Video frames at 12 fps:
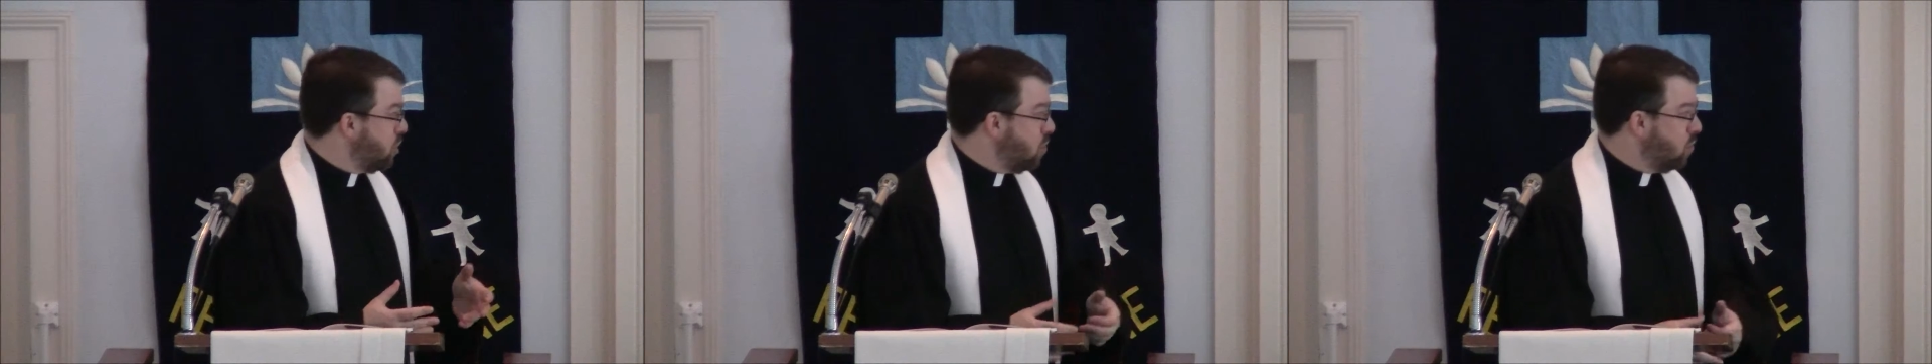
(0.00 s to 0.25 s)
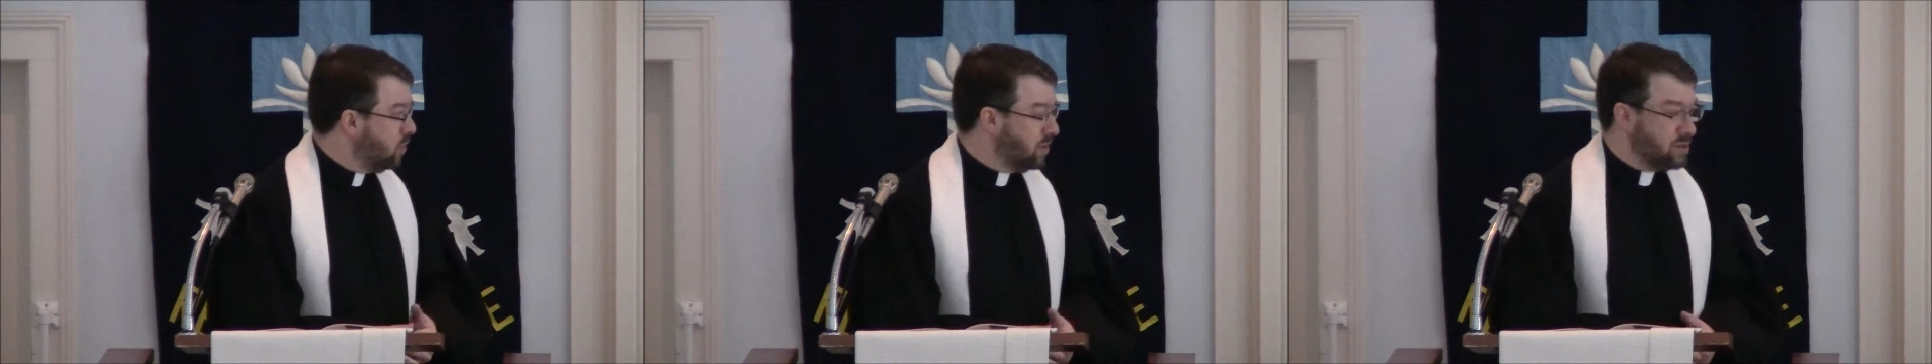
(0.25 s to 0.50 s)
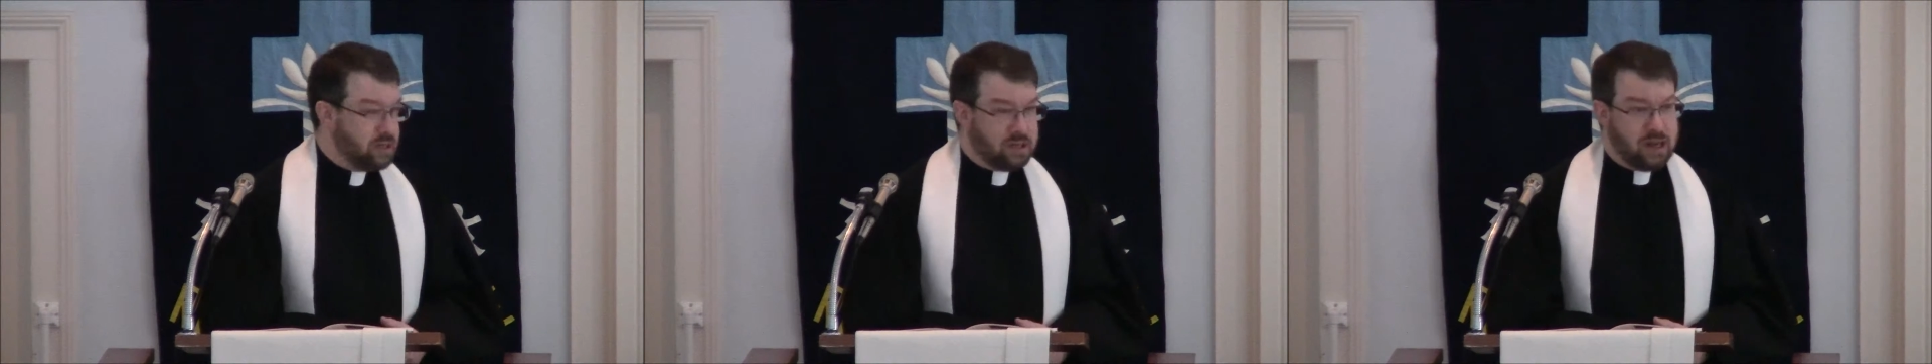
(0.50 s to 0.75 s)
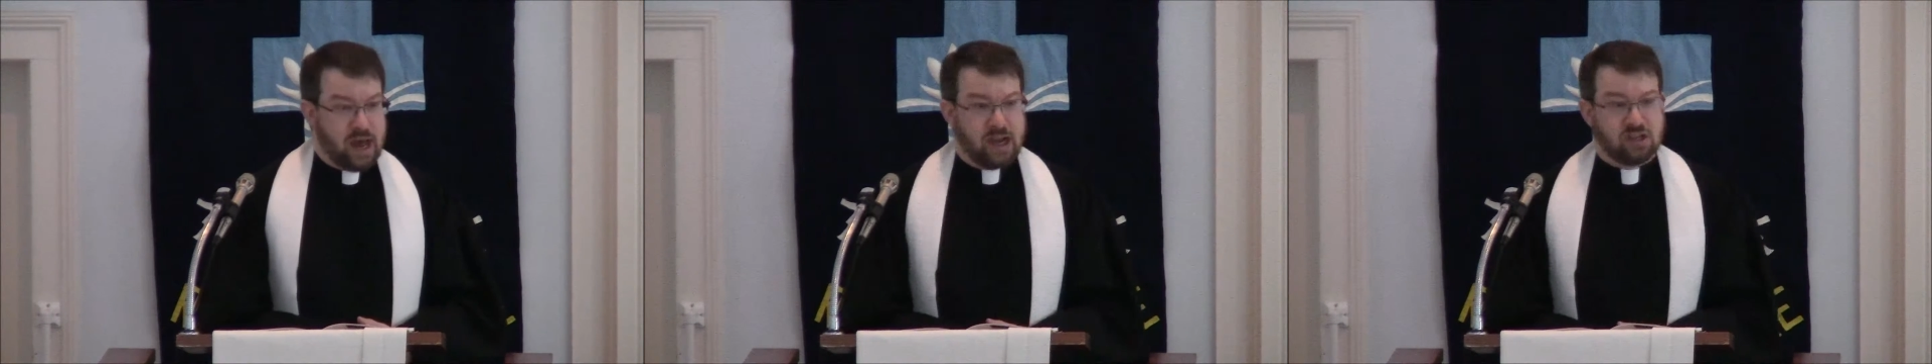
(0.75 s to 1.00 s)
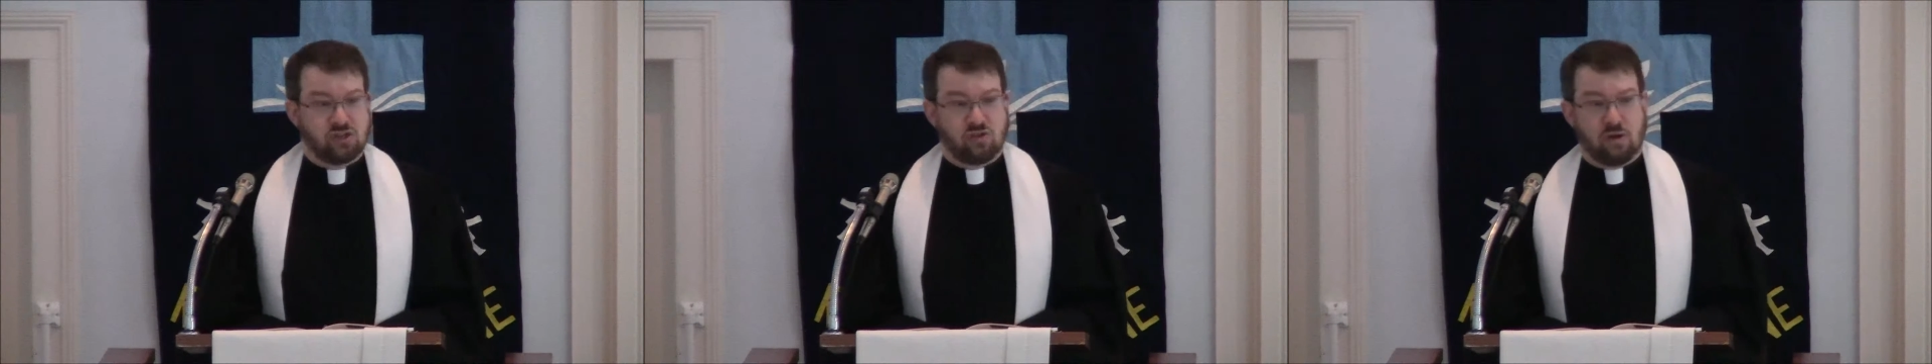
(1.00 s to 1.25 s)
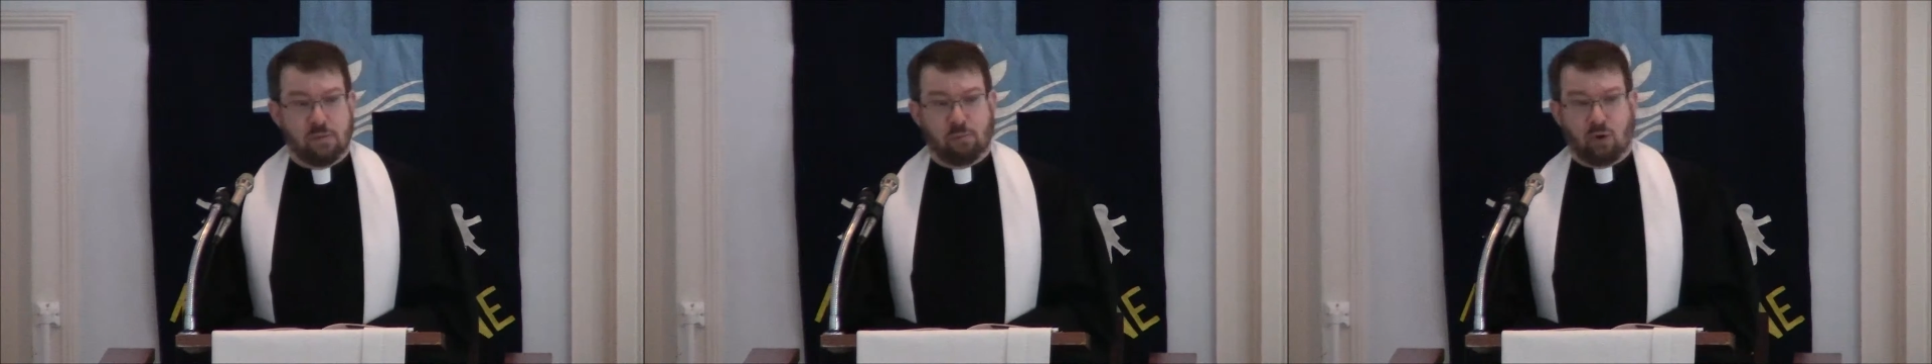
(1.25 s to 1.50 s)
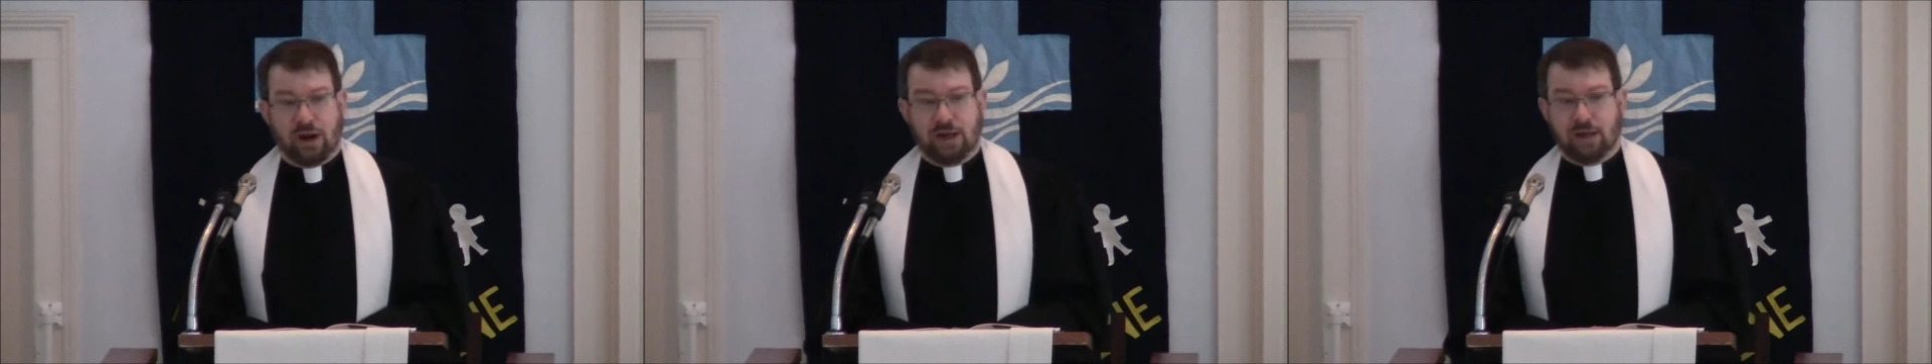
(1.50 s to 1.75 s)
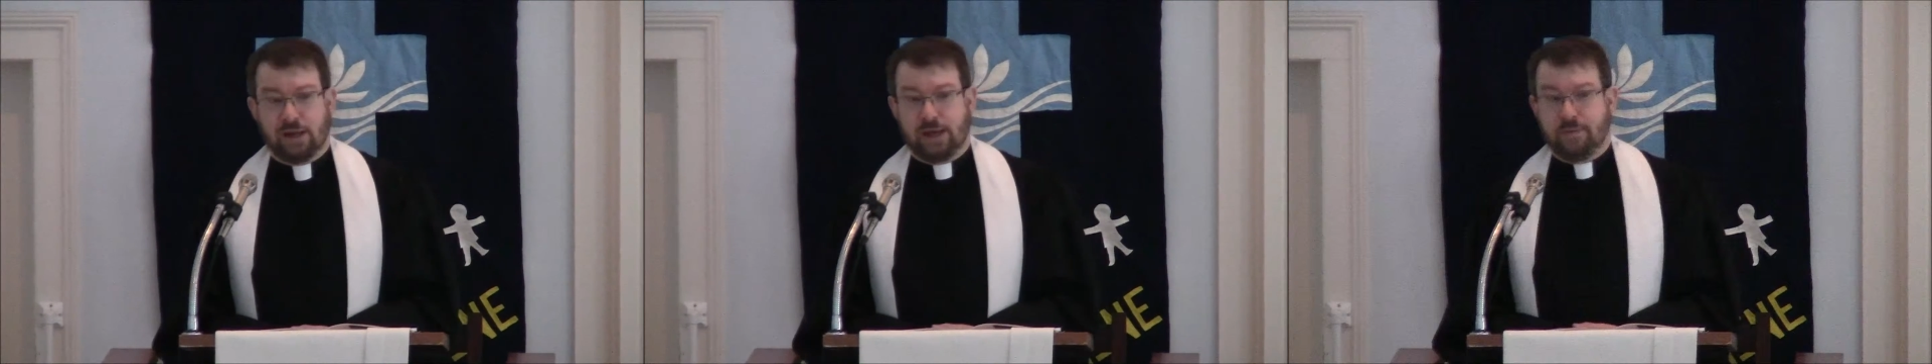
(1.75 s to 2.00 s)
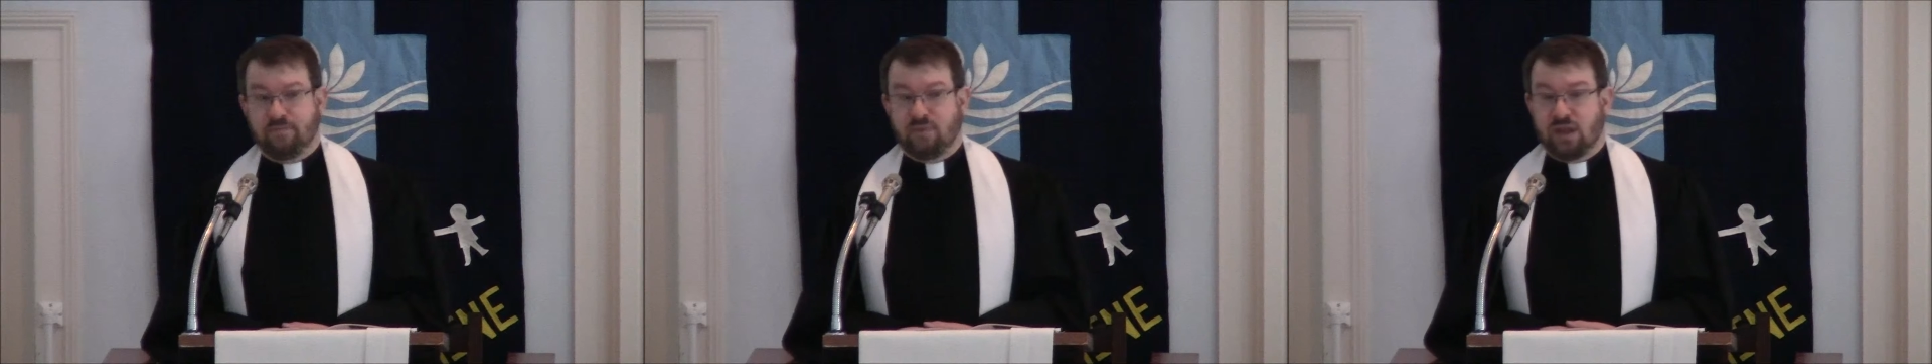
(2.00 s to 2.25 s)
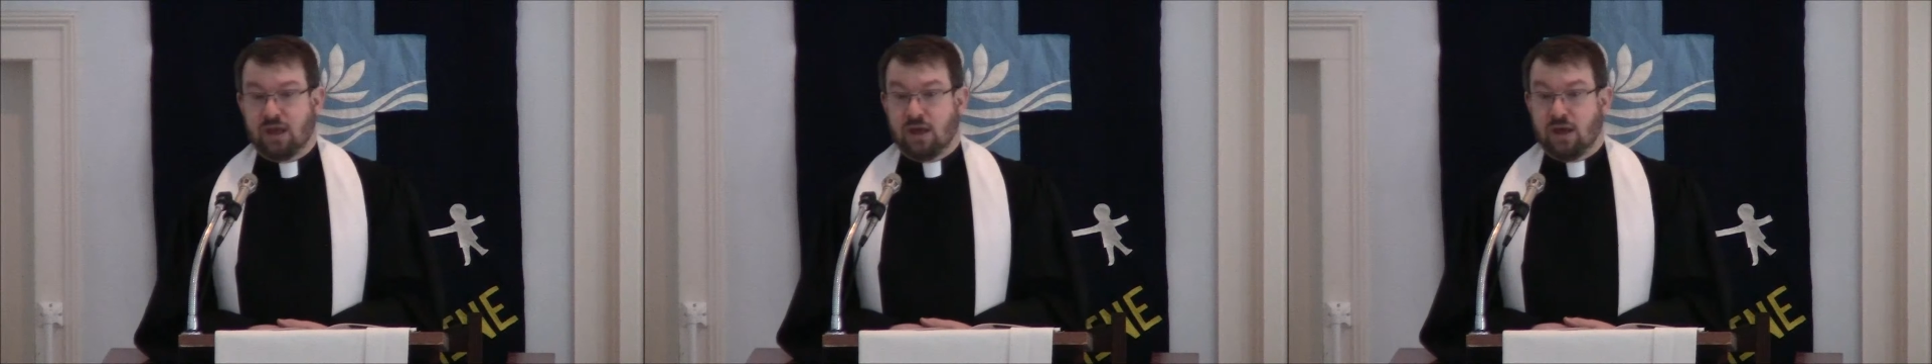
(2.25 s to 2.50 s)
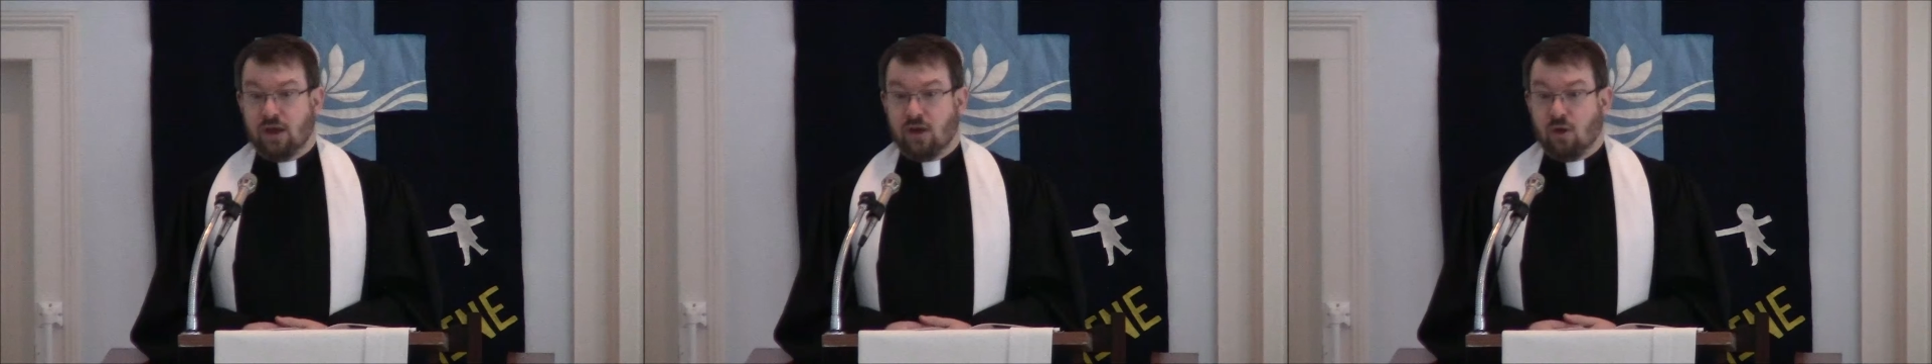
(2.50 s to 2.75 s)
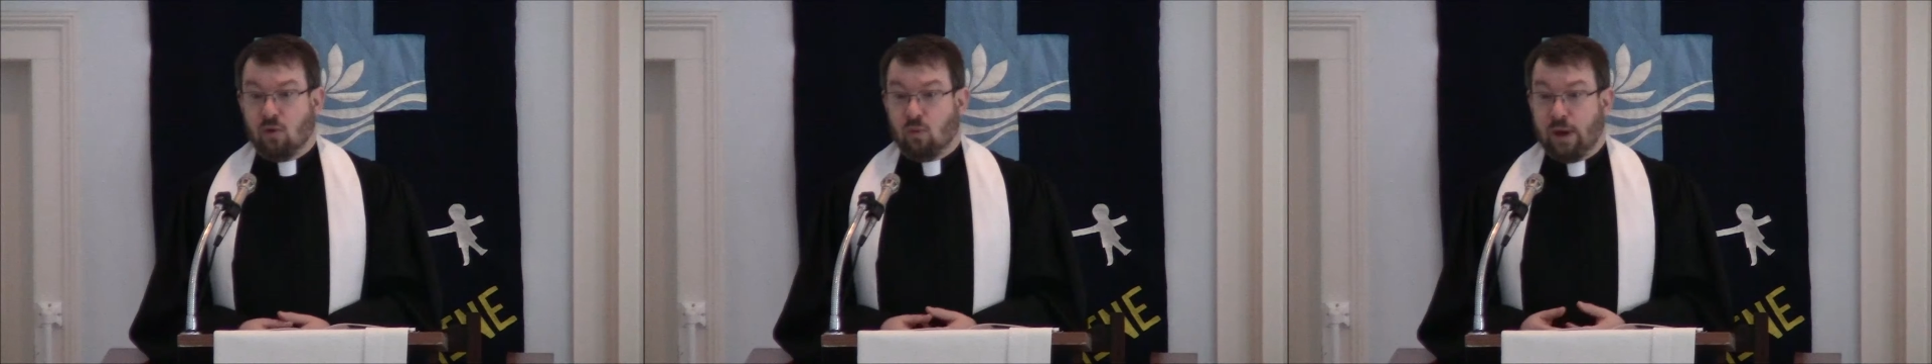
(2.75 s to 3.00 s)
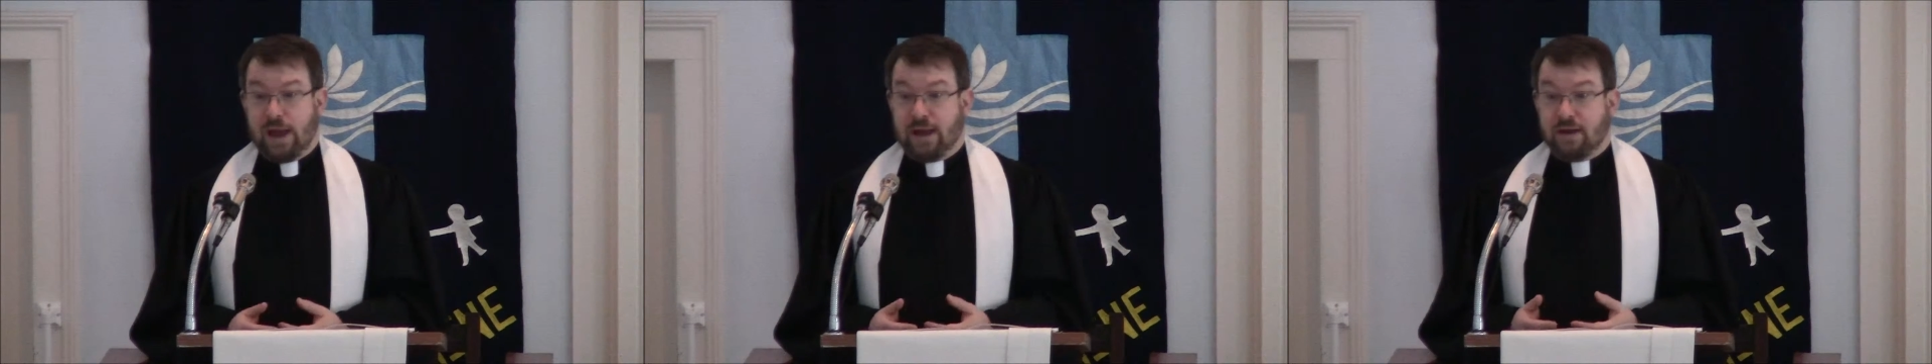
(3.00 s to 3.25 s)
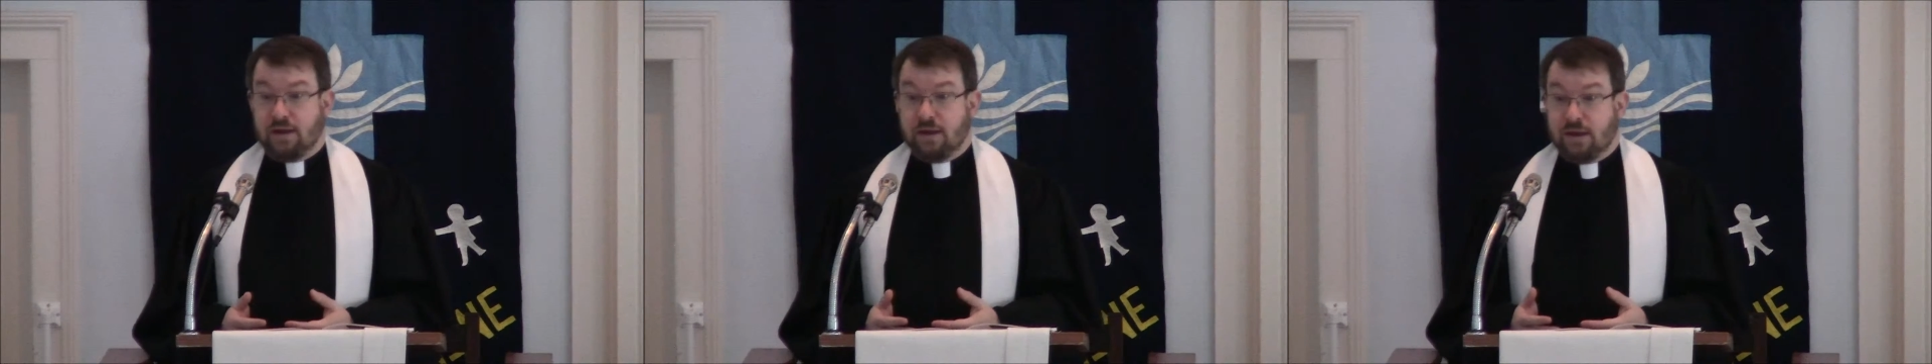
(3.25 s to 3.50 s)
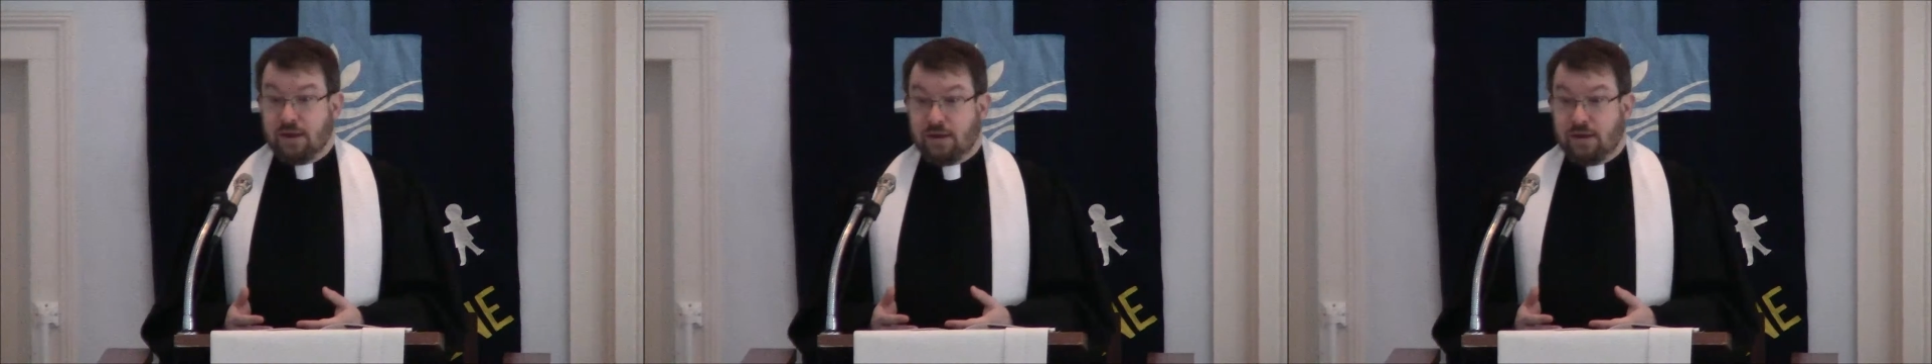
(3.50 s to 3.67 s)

shone a little extra brightly, when